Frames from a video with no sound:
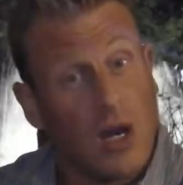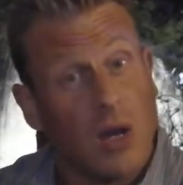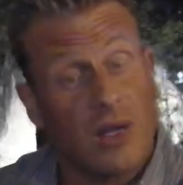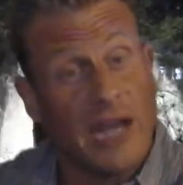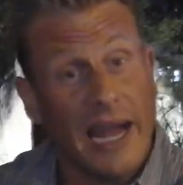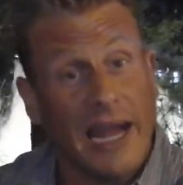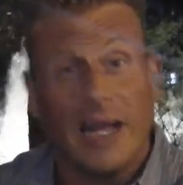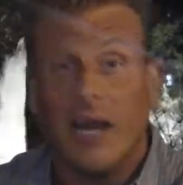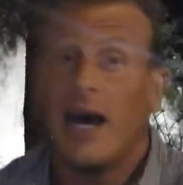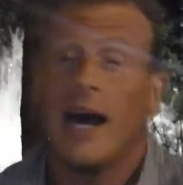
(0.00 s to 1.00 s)
okay?
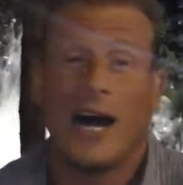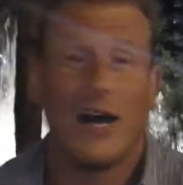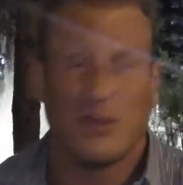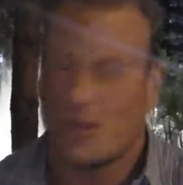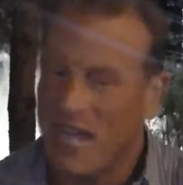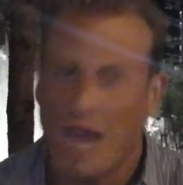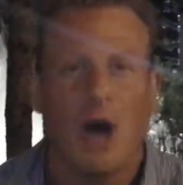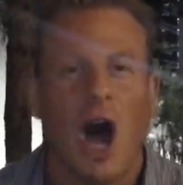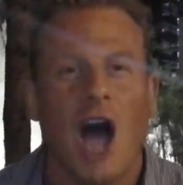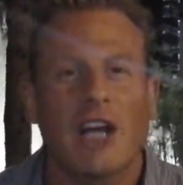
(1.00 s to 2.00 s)
Uh, the game
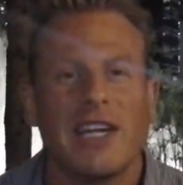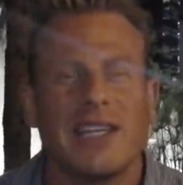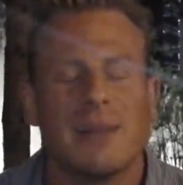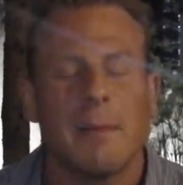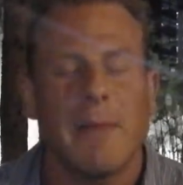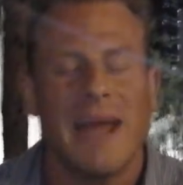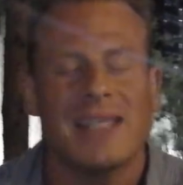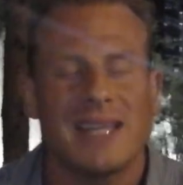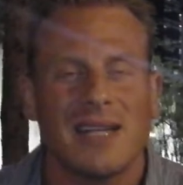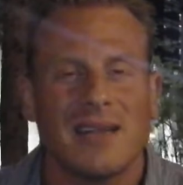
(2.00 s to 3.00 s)
of hockey is
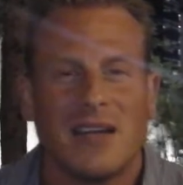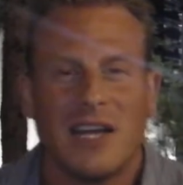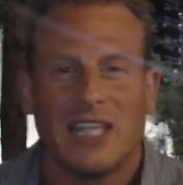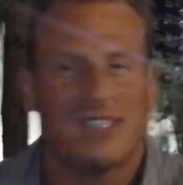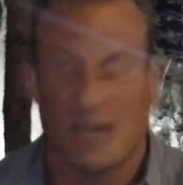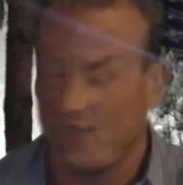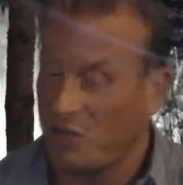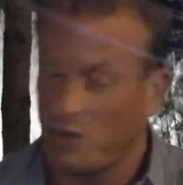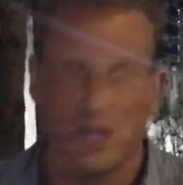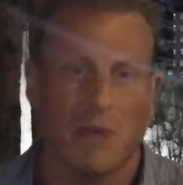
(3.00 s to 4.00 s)
amazing. It's, I
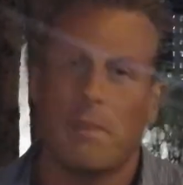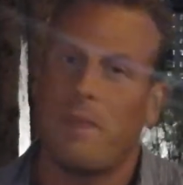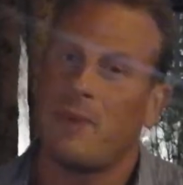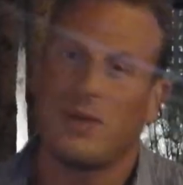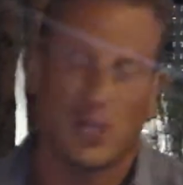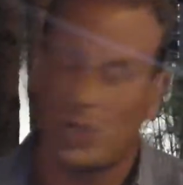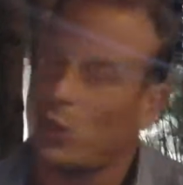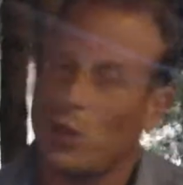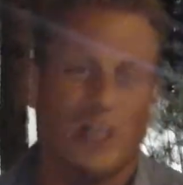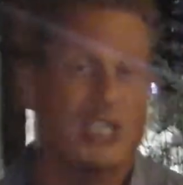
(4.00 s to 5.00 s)
think, one of the
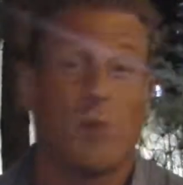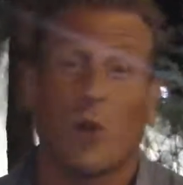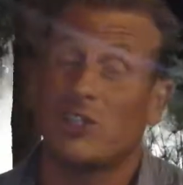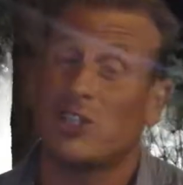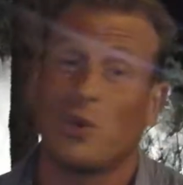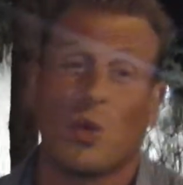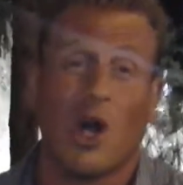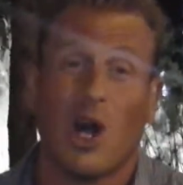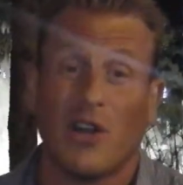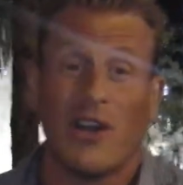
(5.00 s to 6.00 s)
coolest sports in the
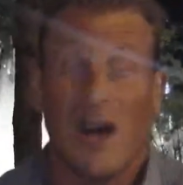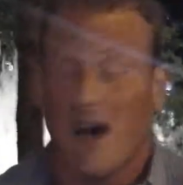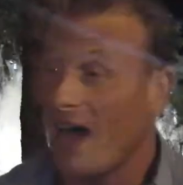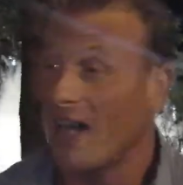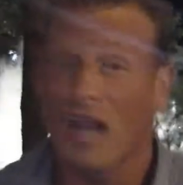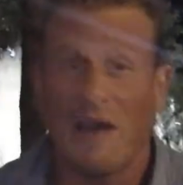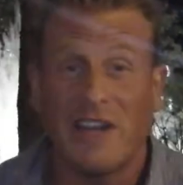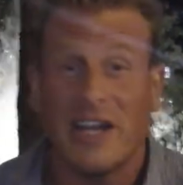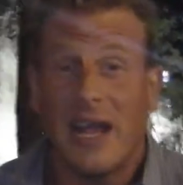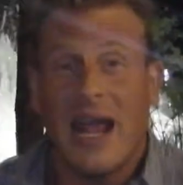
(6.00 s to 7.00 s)
world. I
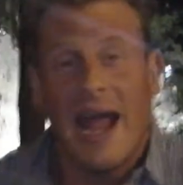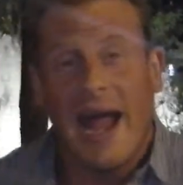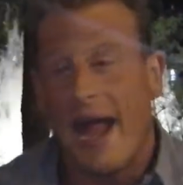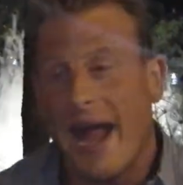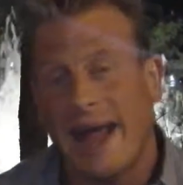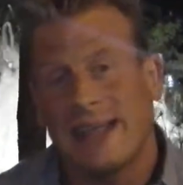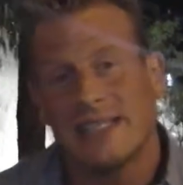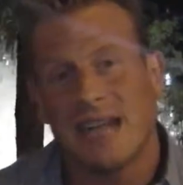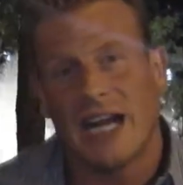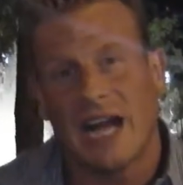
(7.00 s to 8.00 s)
love it and
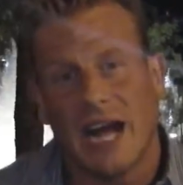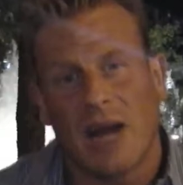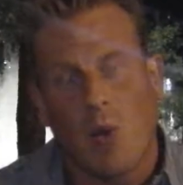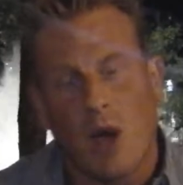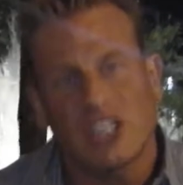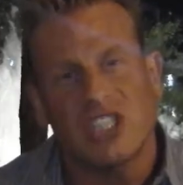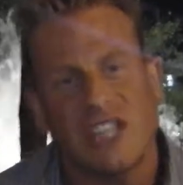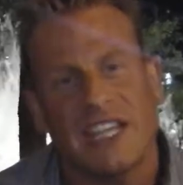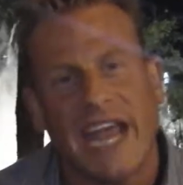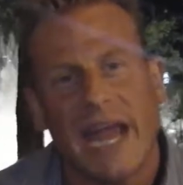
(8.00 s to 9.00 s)
I, I, I want to
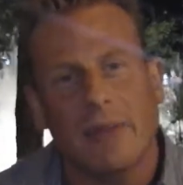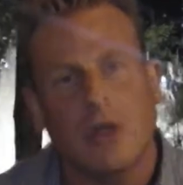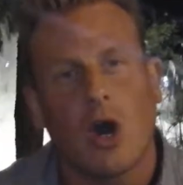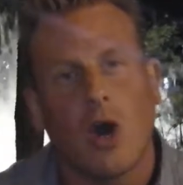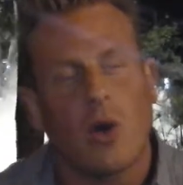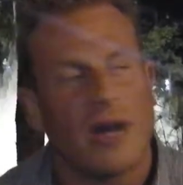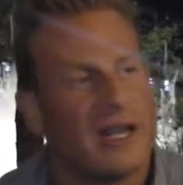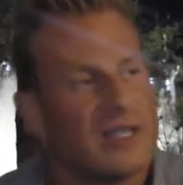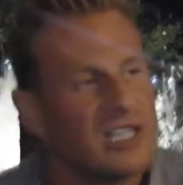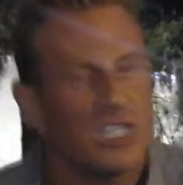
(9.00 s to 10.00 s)
see the game go
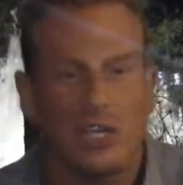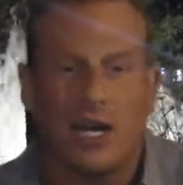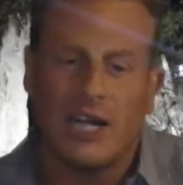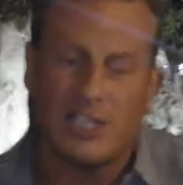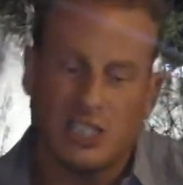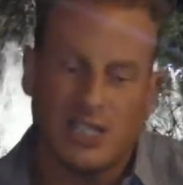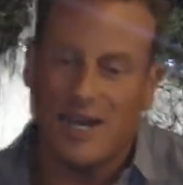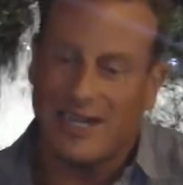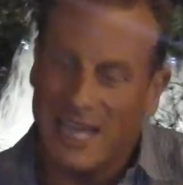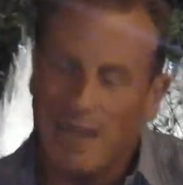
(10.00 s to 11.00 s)
in such a, uh, just
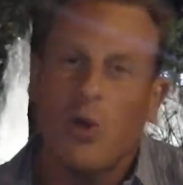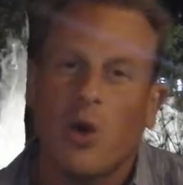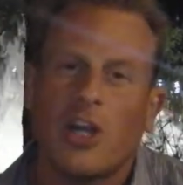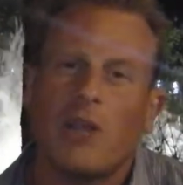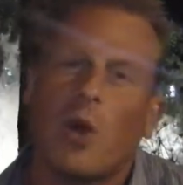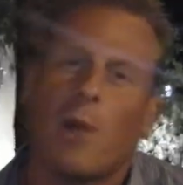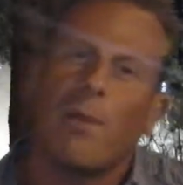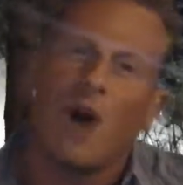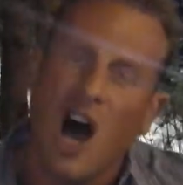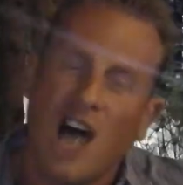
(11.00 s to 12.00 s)
keep going in a more
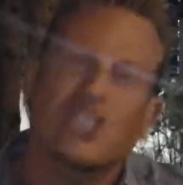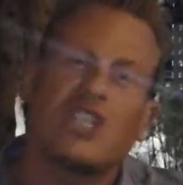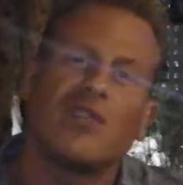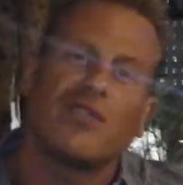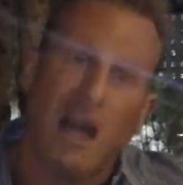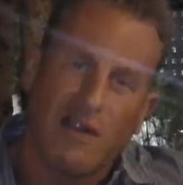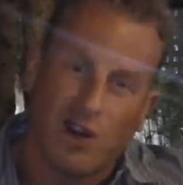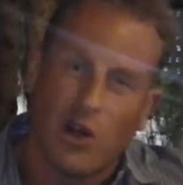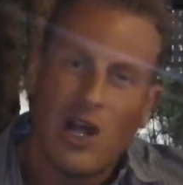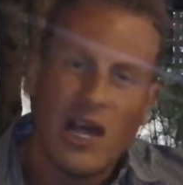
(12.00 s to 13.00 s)
positive
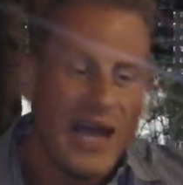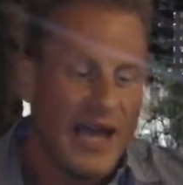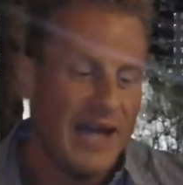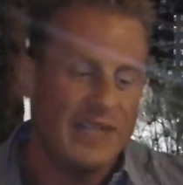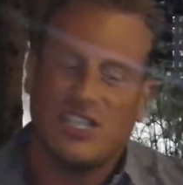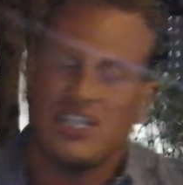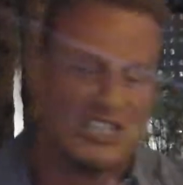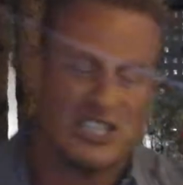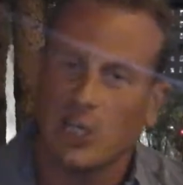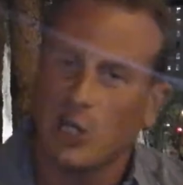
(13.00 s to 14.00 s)
level uh, see the
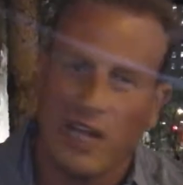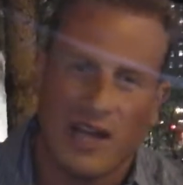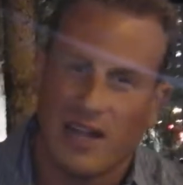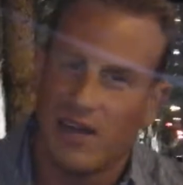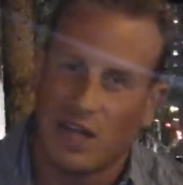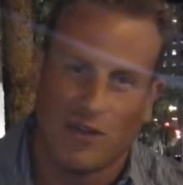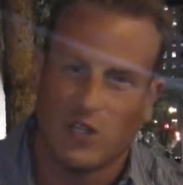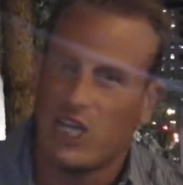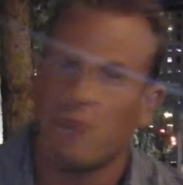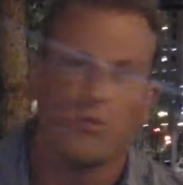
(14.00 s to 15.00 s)
skill level
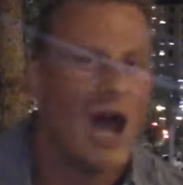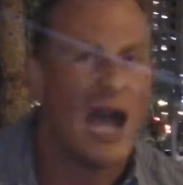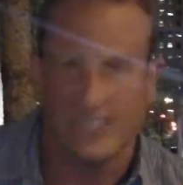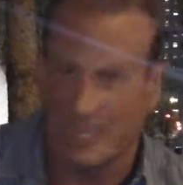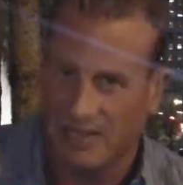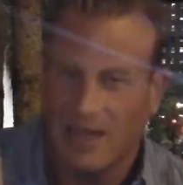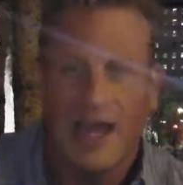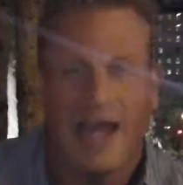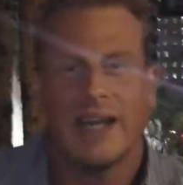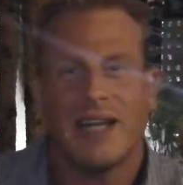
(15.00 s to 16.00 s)
keep rising.
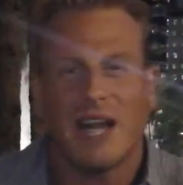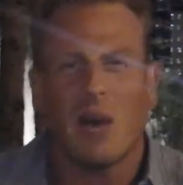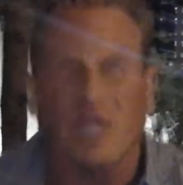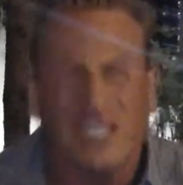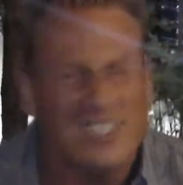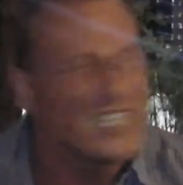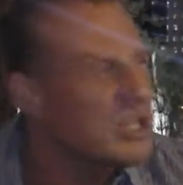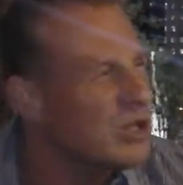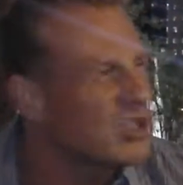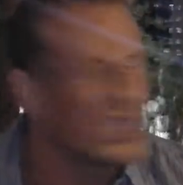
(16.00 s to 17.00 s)
And, and I want to see
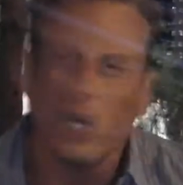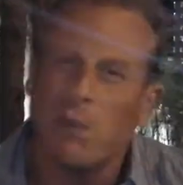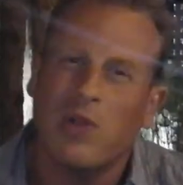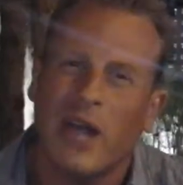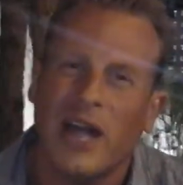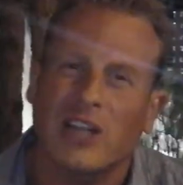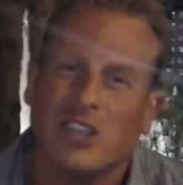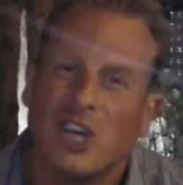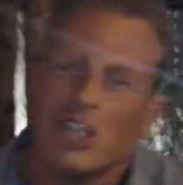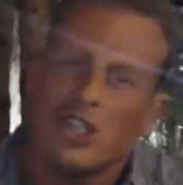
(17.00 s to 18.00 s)
those good
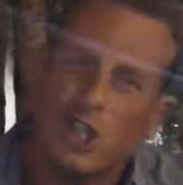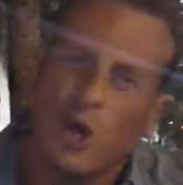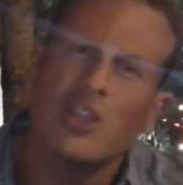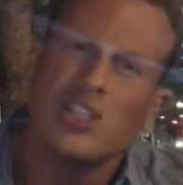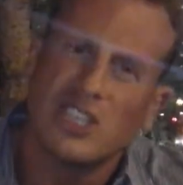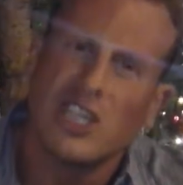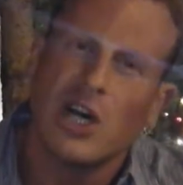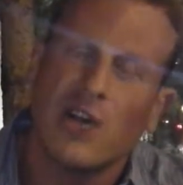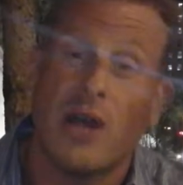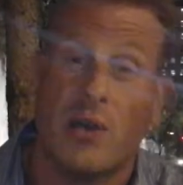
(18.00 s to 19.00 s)
players show the
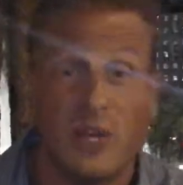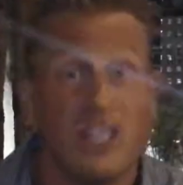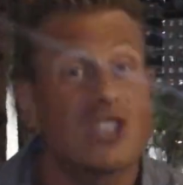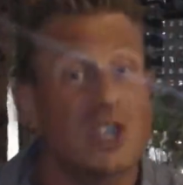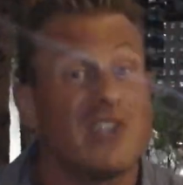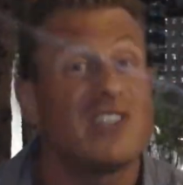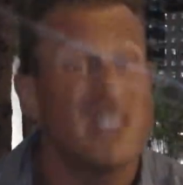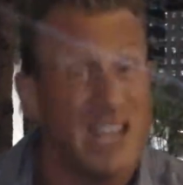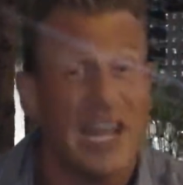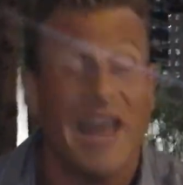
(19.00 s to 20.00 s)
skill that we deserve to
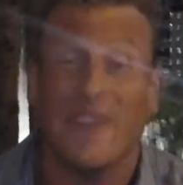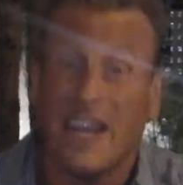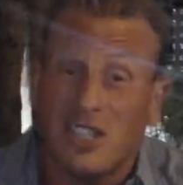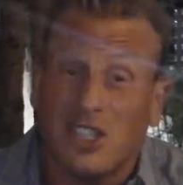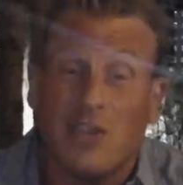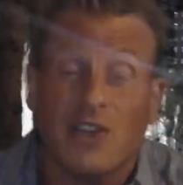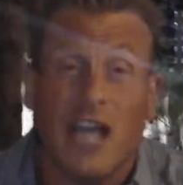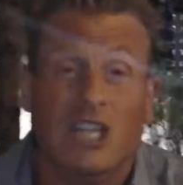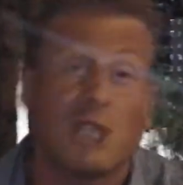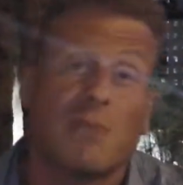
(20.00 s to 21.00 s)
see and they deserve to
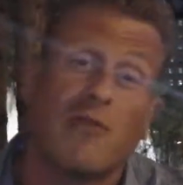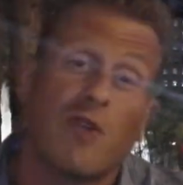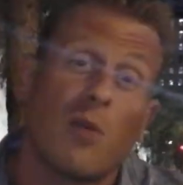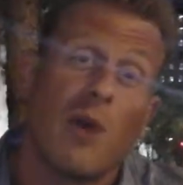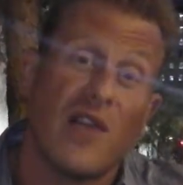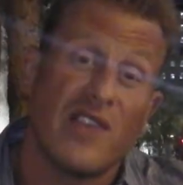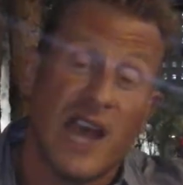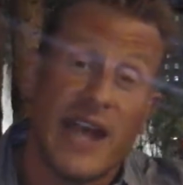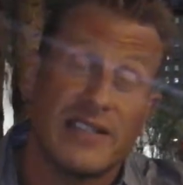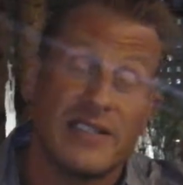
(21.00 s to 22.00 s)
actually perform on
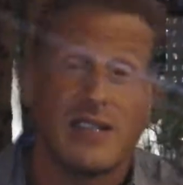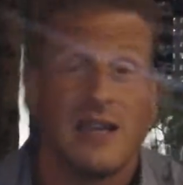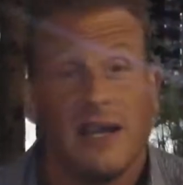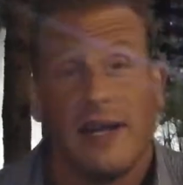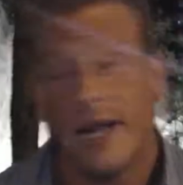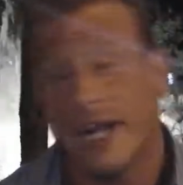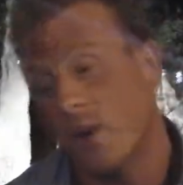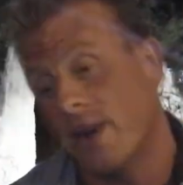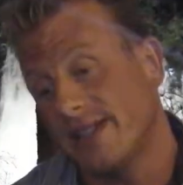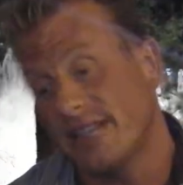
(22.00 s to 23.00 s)
the ice.
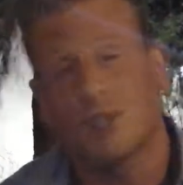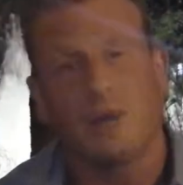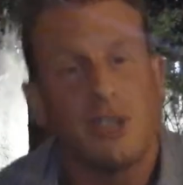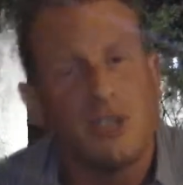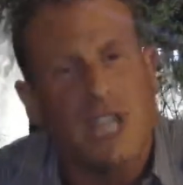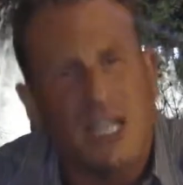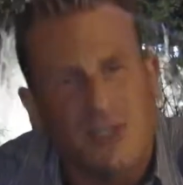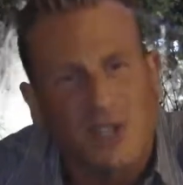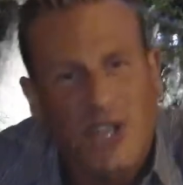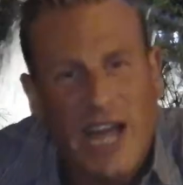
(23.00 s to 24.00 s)
Anyways, that's my two
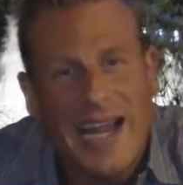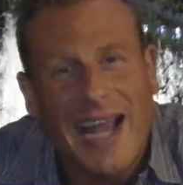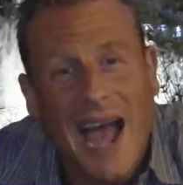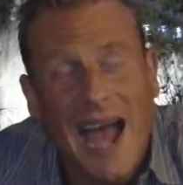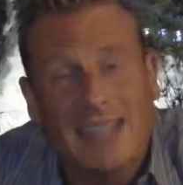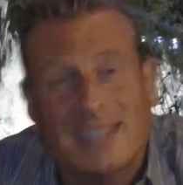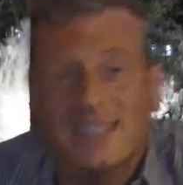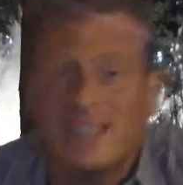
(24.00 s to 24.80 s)
cents for today, guys.